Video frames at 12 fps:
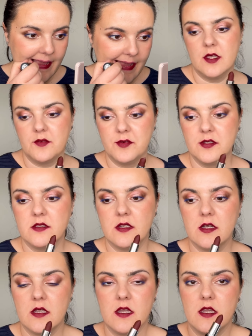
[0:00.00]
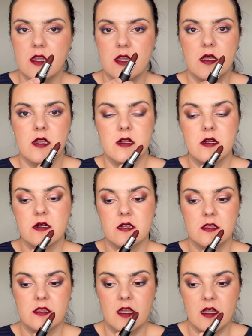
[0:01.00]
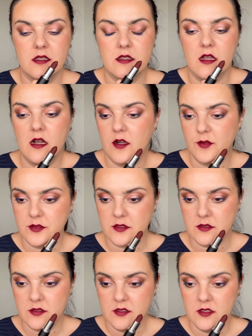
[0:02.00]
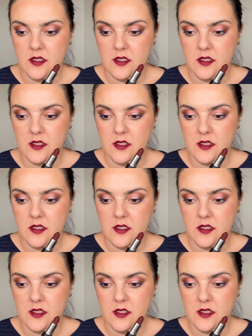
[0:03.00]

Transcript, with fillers: Definitely a night out.